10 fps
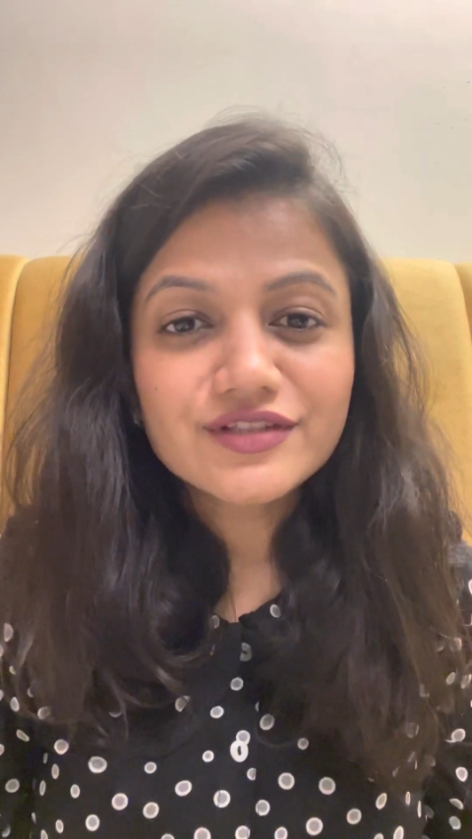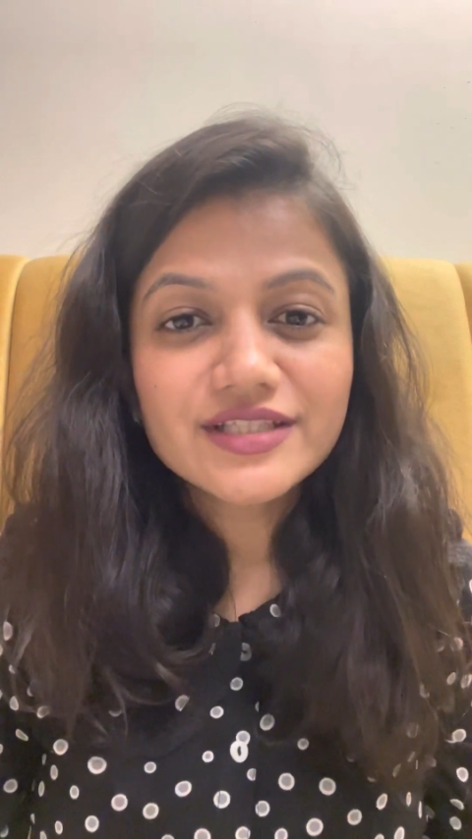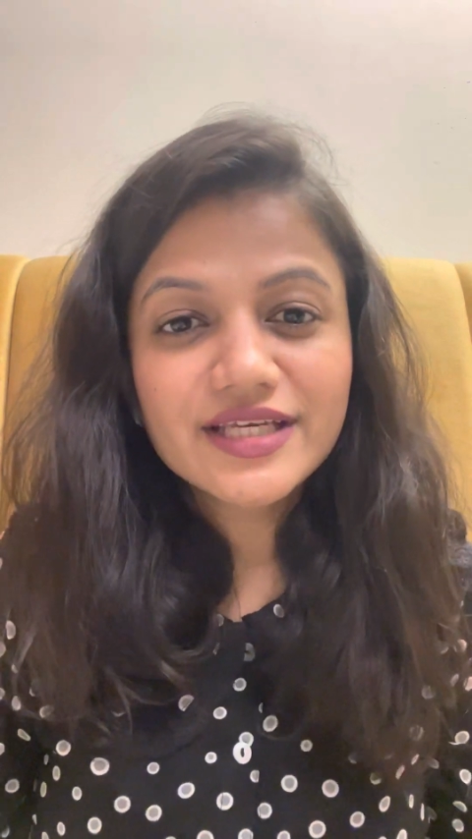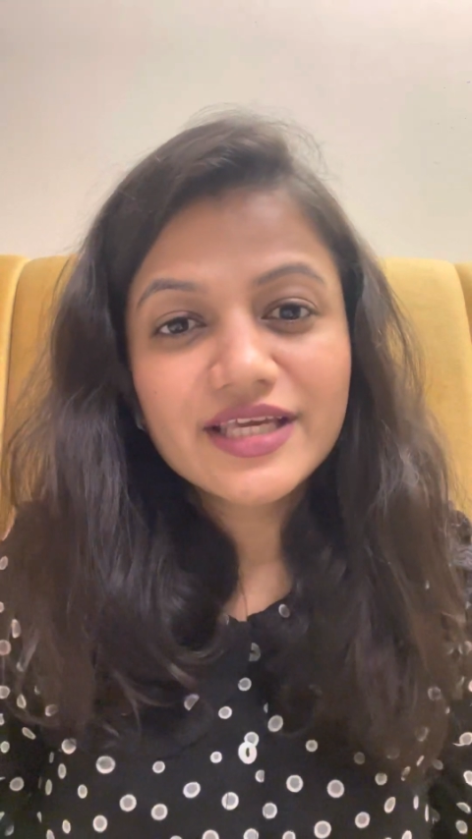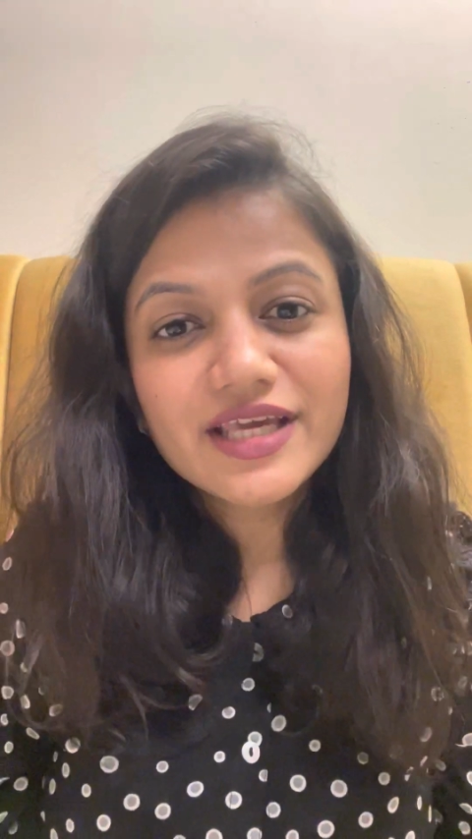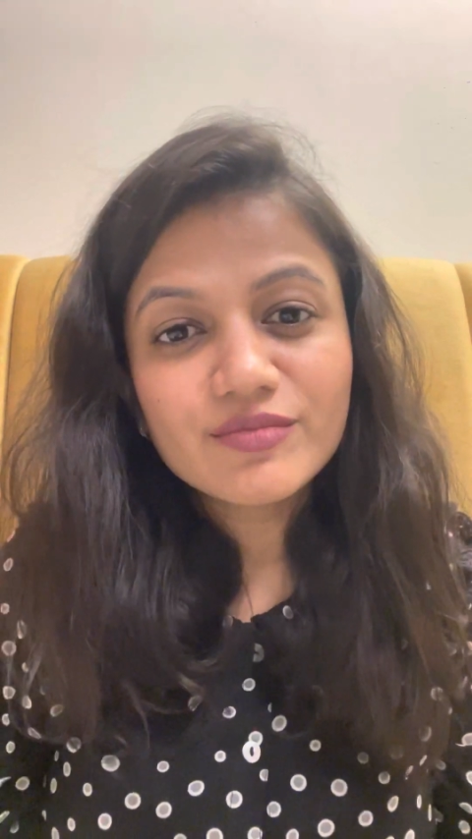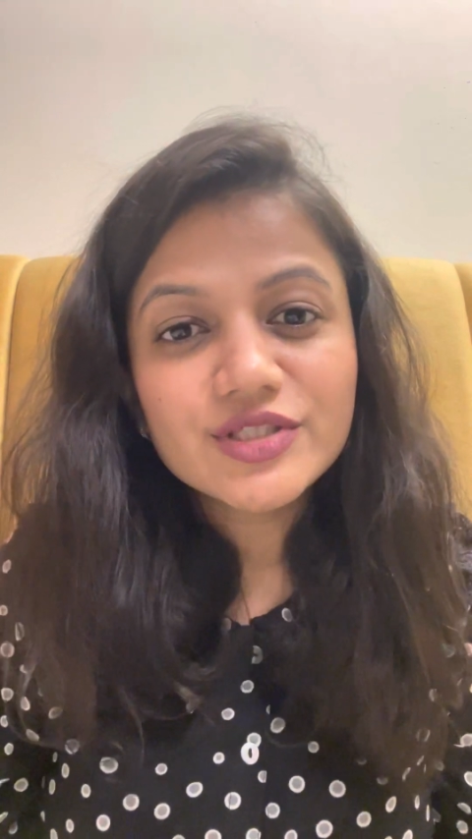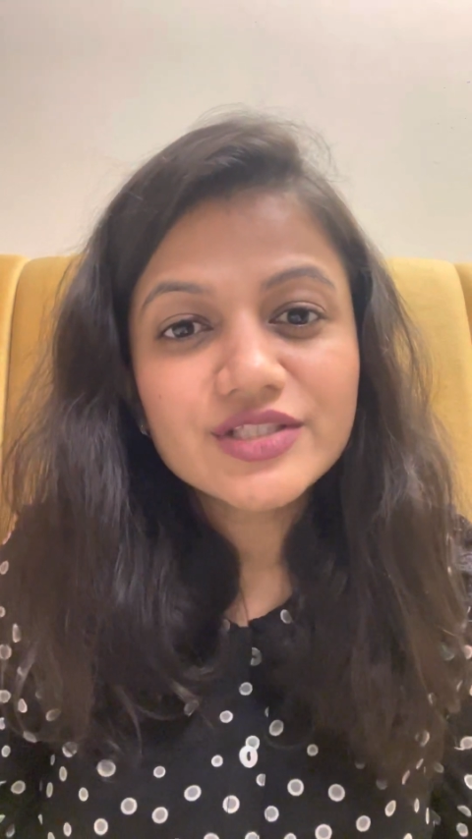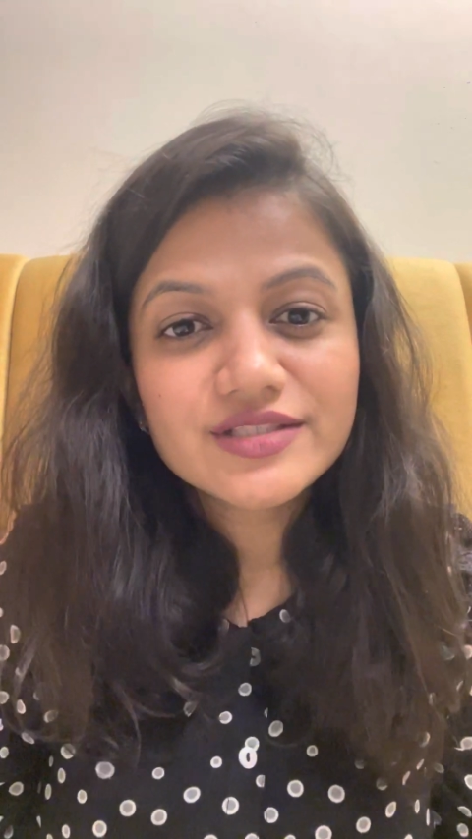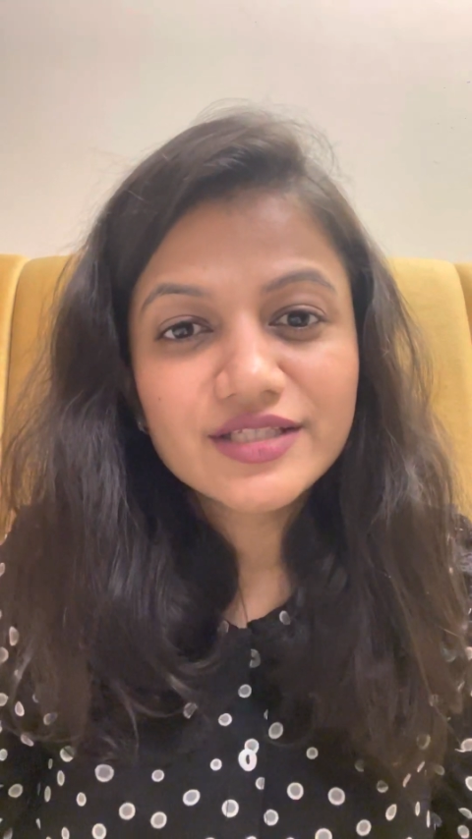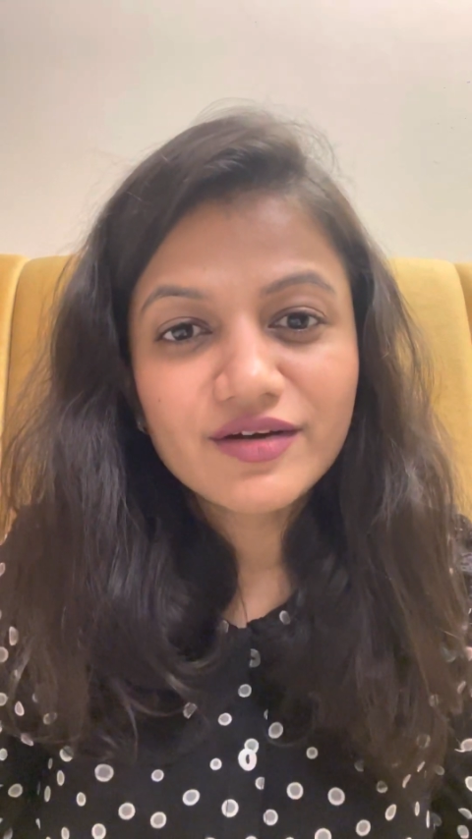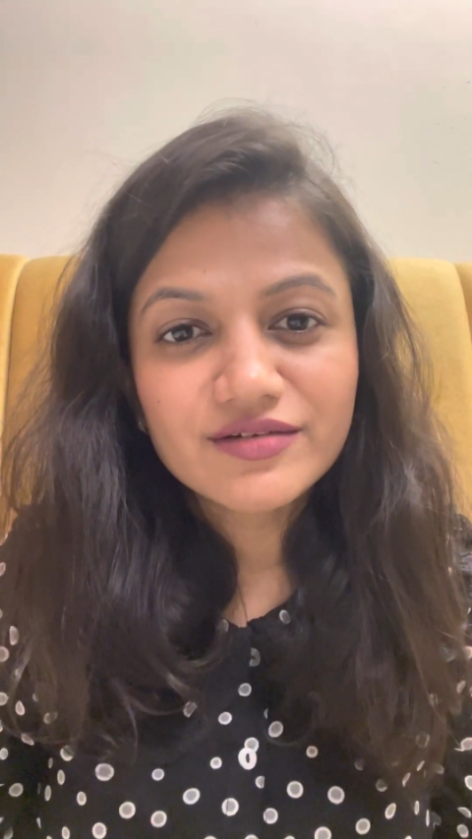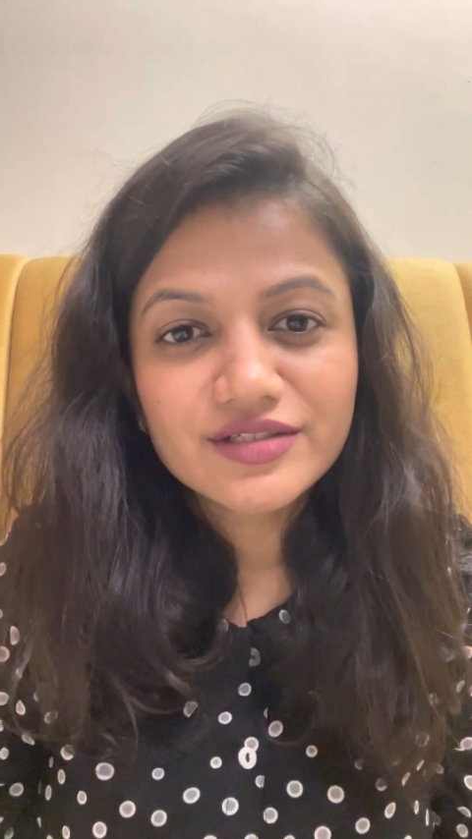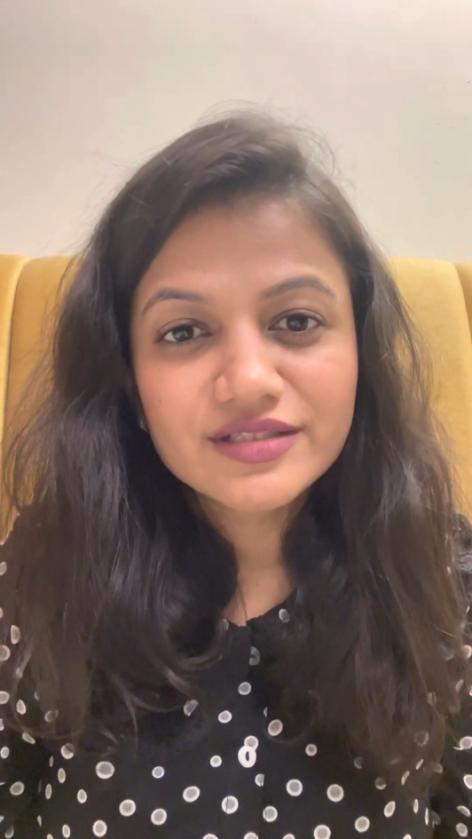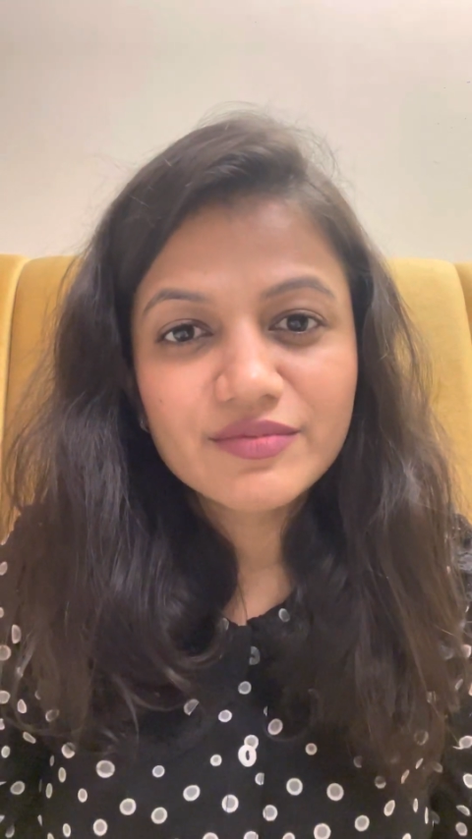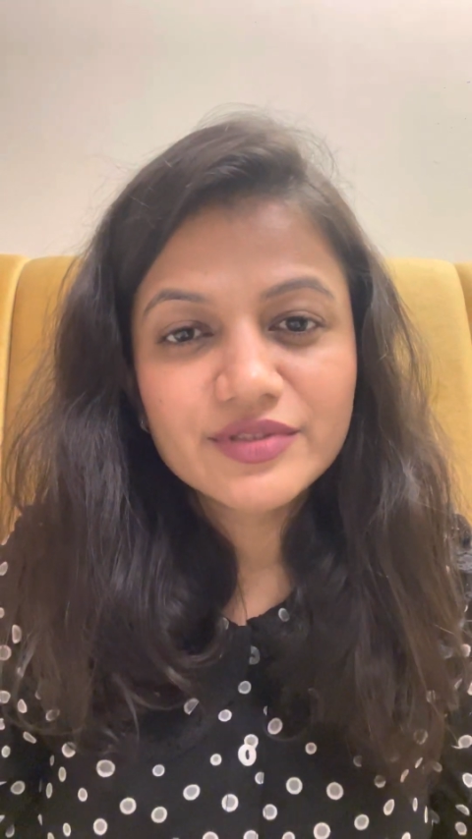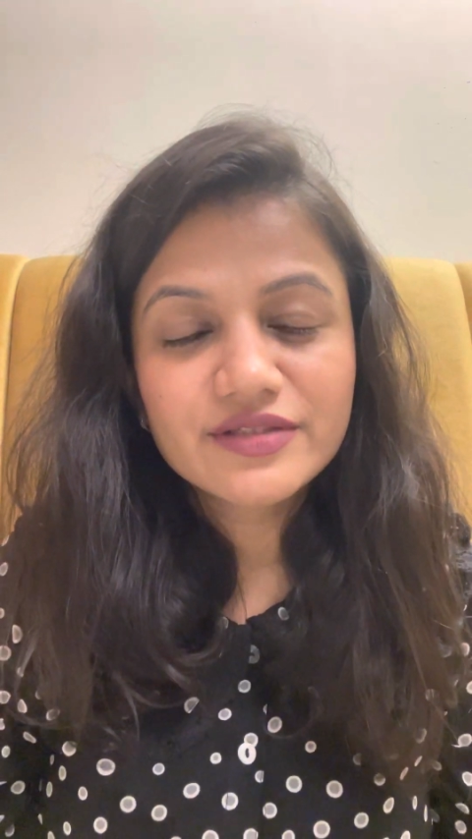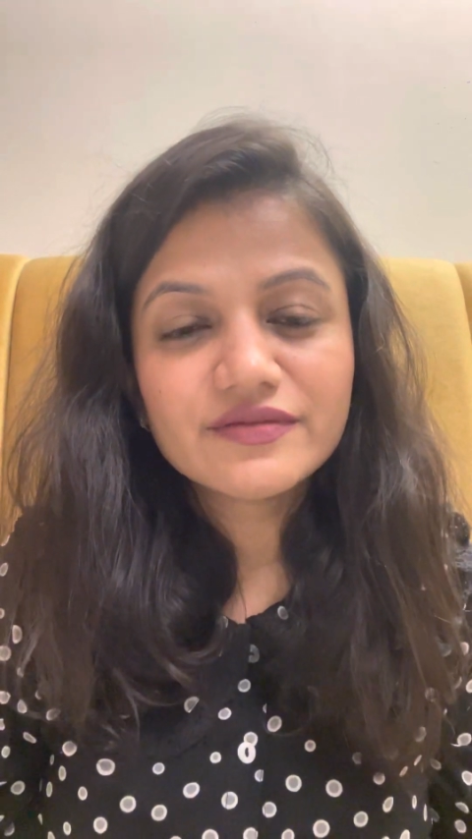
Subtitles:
taking emergency contraceptive,